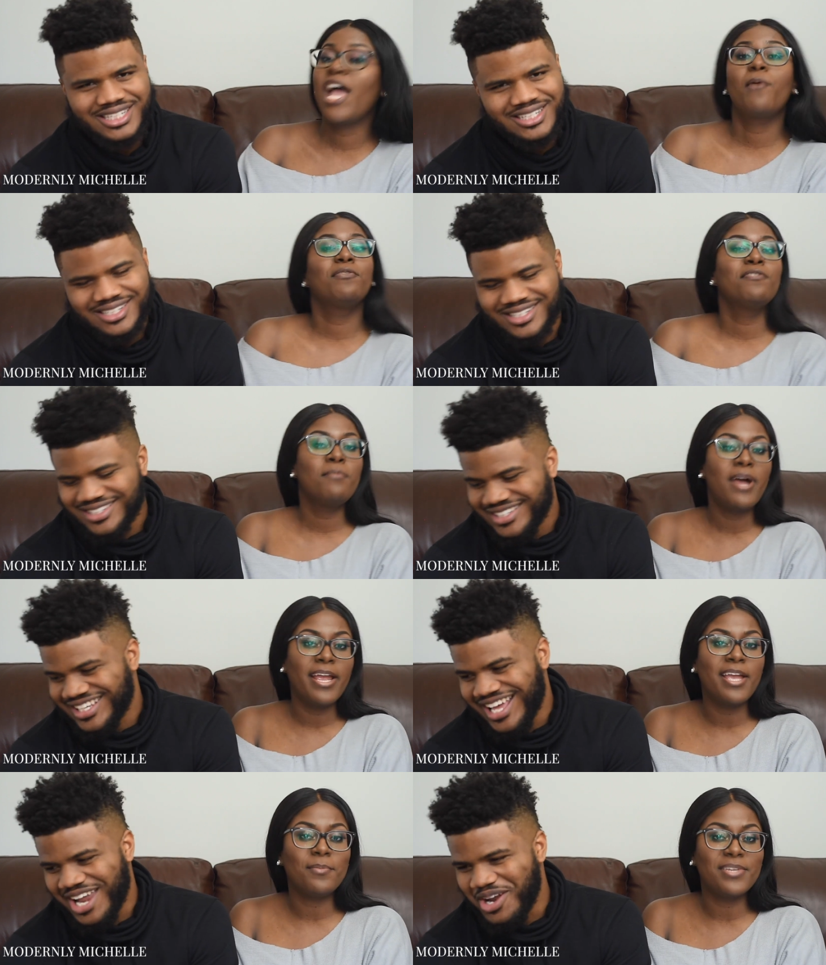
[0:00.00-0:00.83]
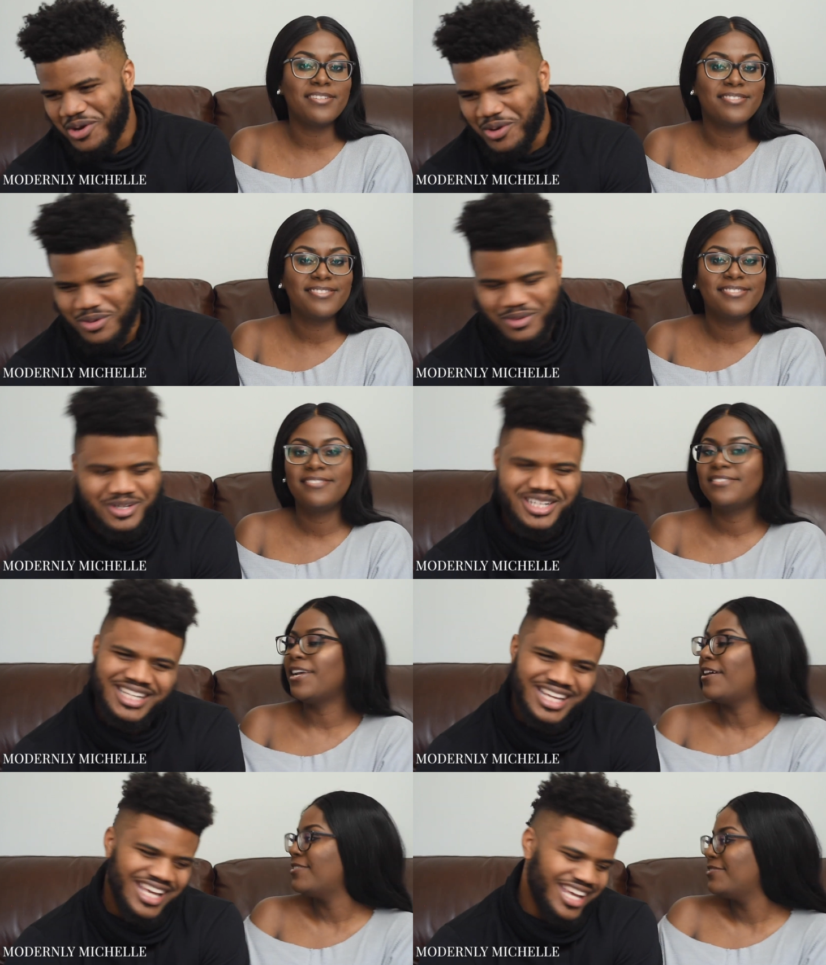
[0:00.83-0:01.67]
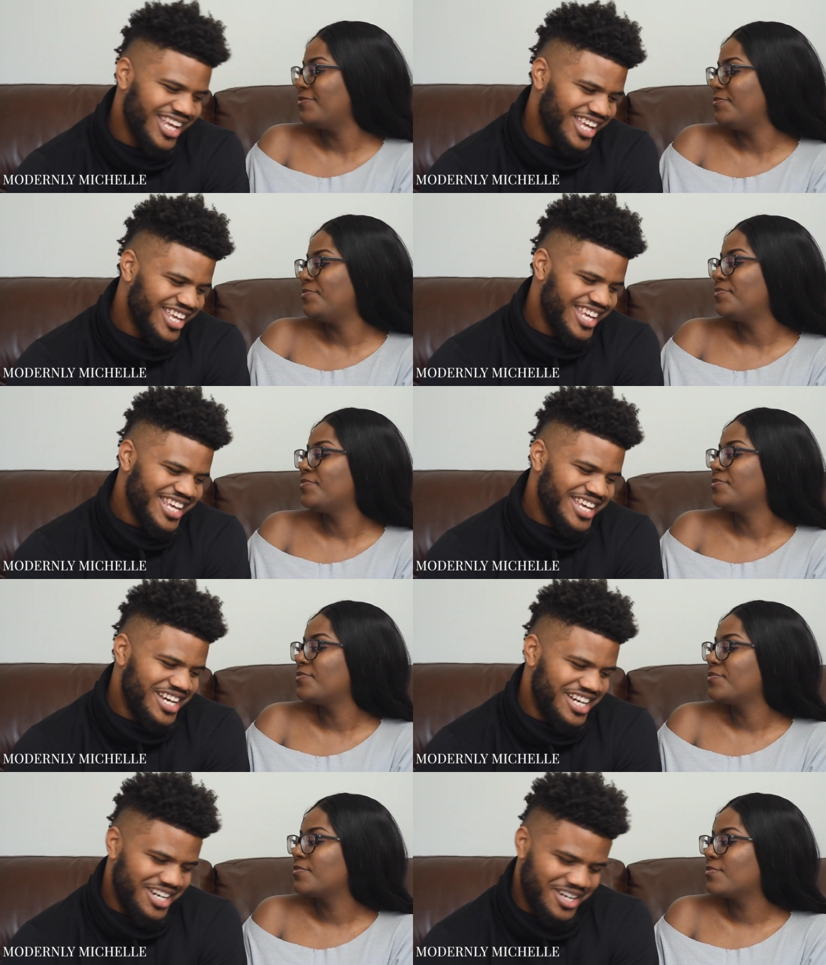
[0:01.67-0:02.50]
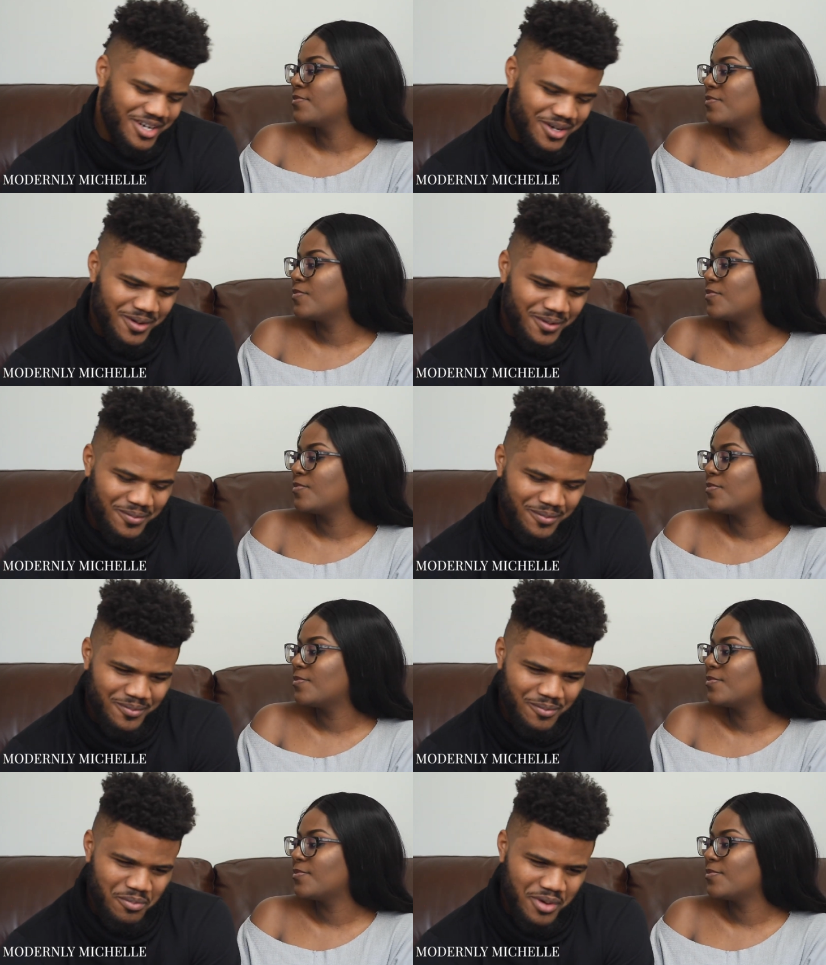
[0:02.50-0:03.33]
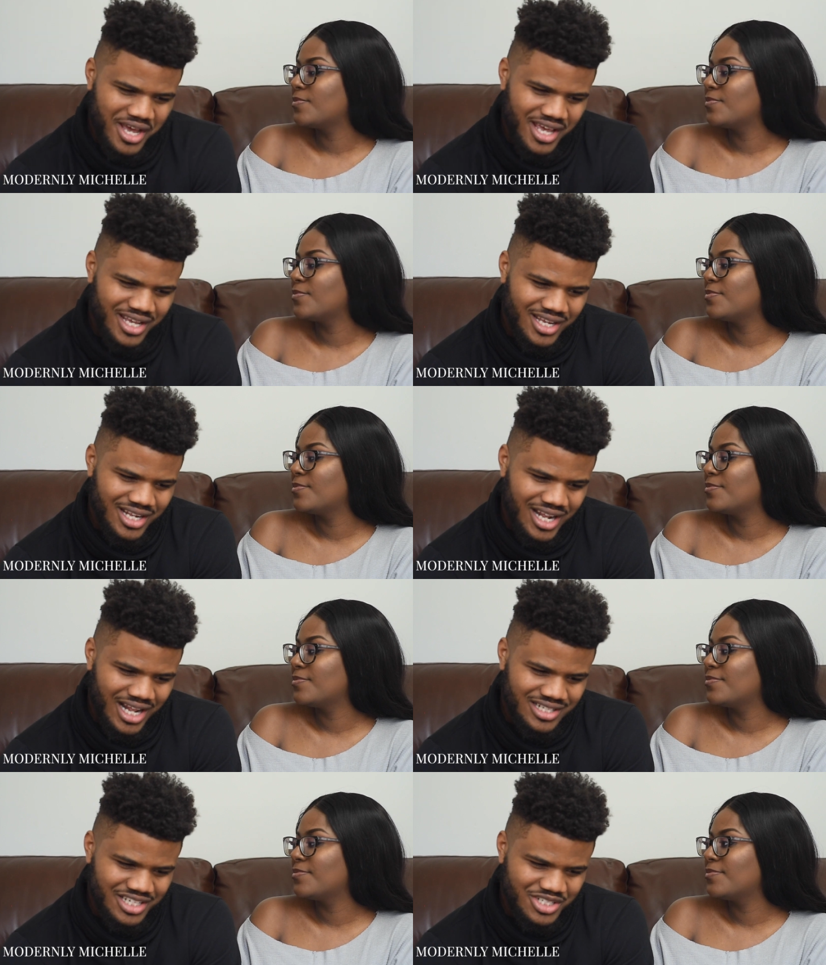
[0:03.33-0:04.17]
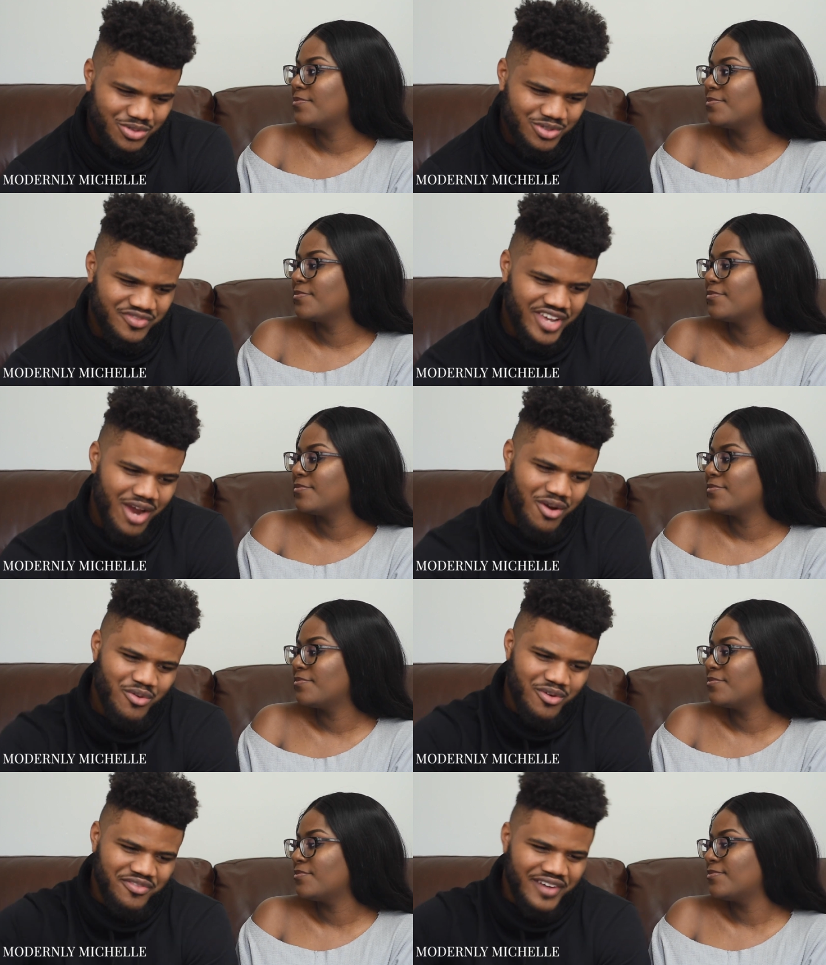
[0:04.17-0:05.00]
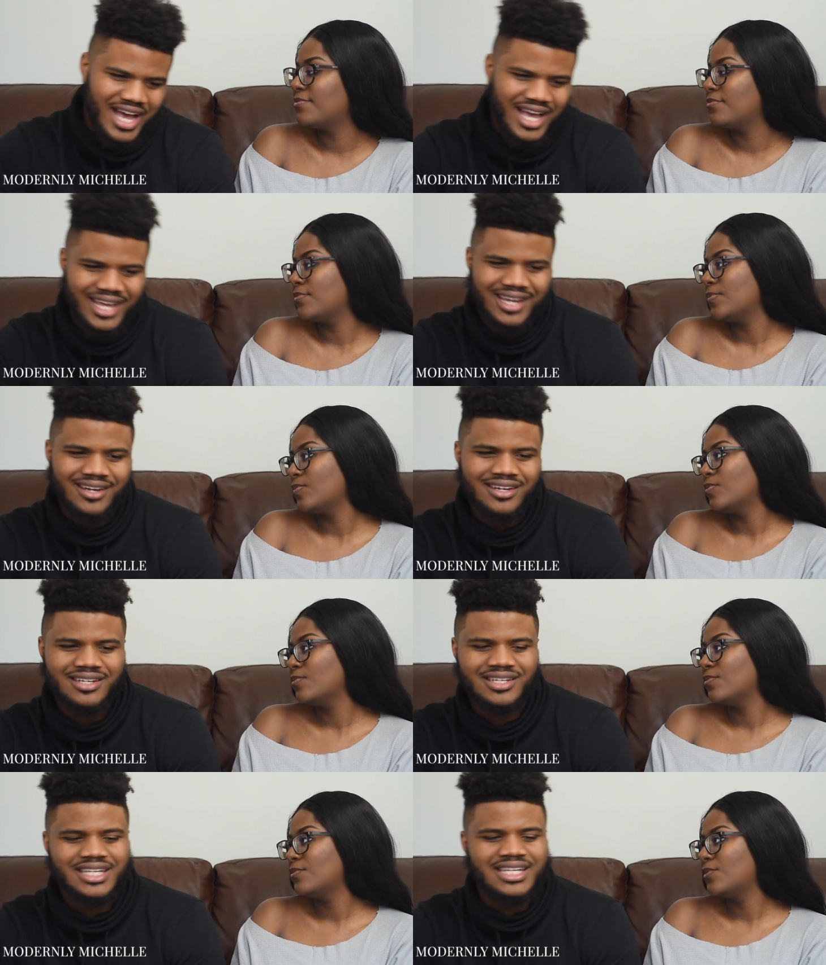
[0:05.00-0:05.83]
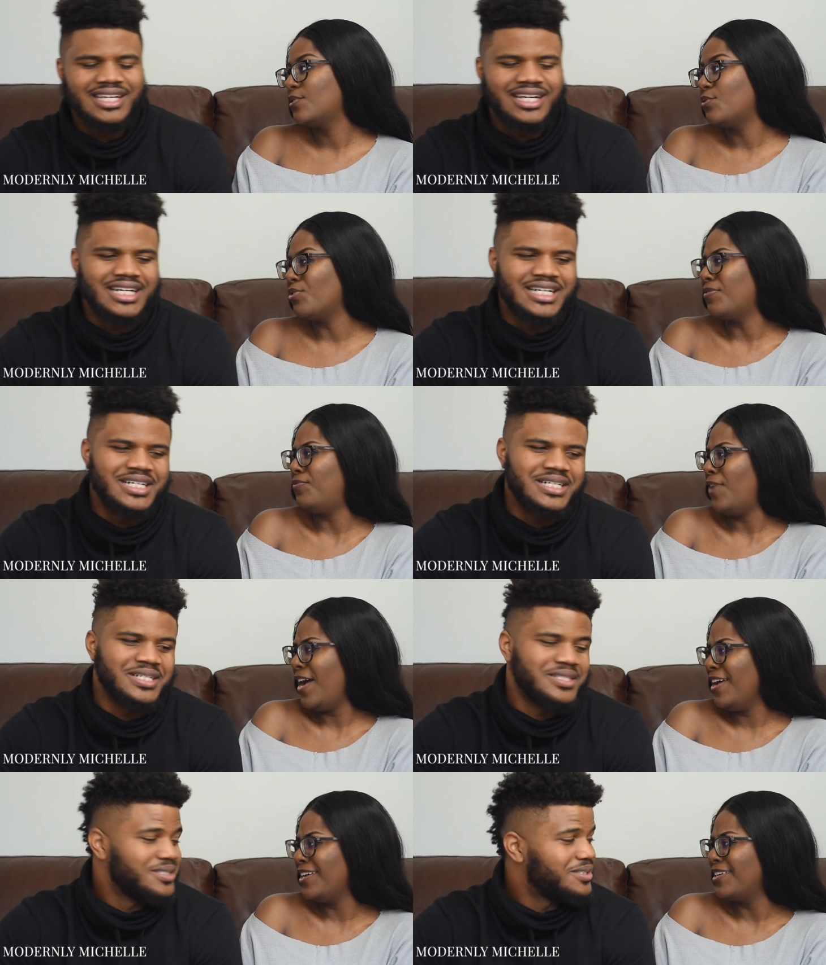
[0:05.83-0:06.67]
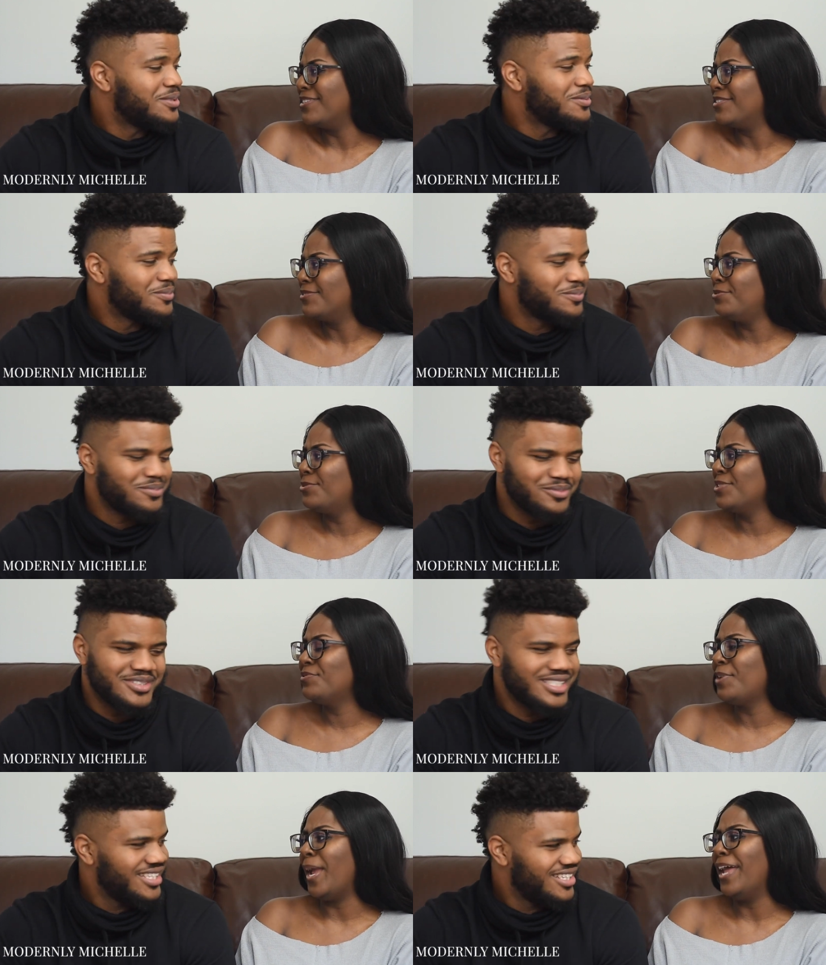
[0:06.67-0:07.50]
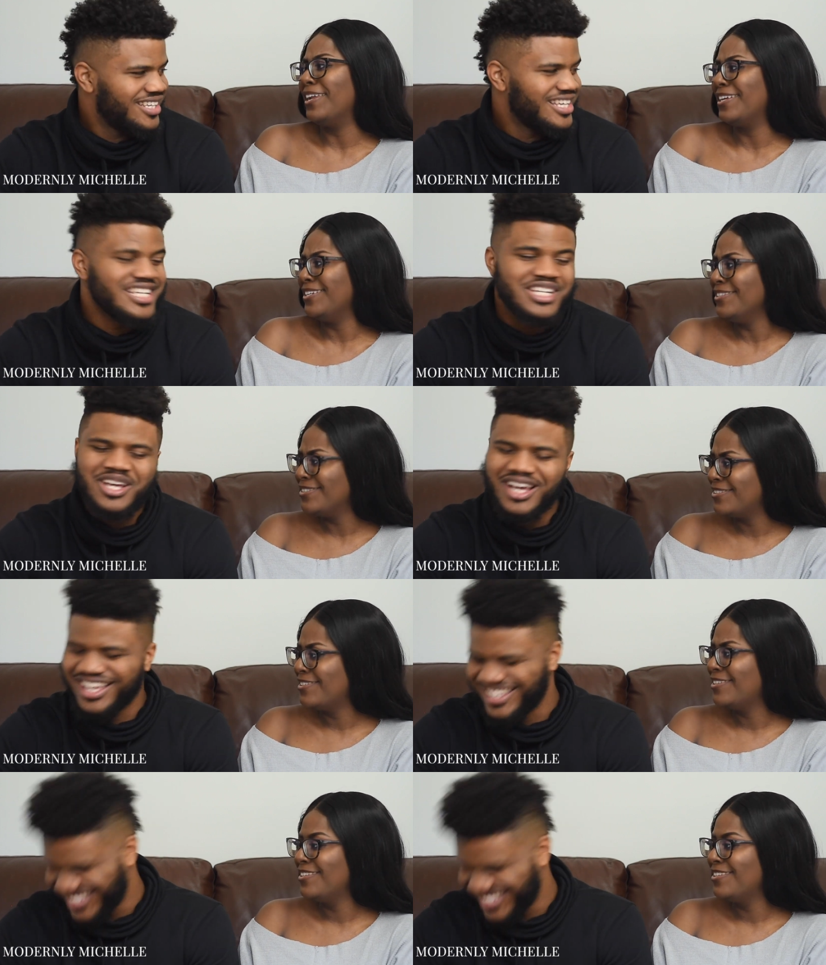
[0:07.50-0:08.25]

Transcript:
Speaker 1: yeah, we're from Miami.
Speaker 2: I
Speaker 1: know. Yeah. yeah.
Speaker 2: Um, but I thought she was very refined.
Speaker 1: Refined. Um, Ooh, it's very elegant.